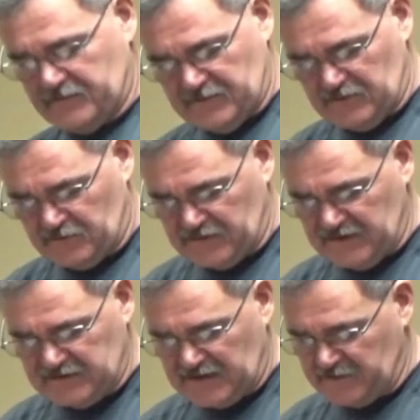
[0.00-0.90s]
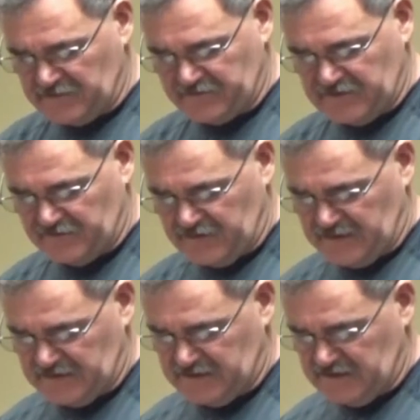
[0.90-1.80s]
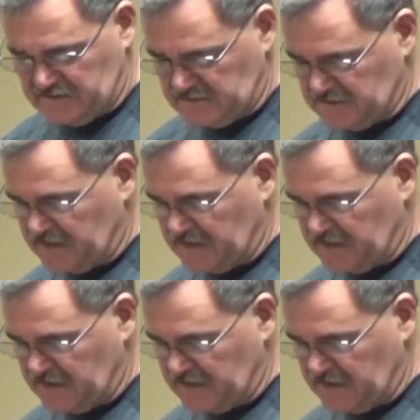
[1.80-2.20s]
you know, anytime I've ever had anything,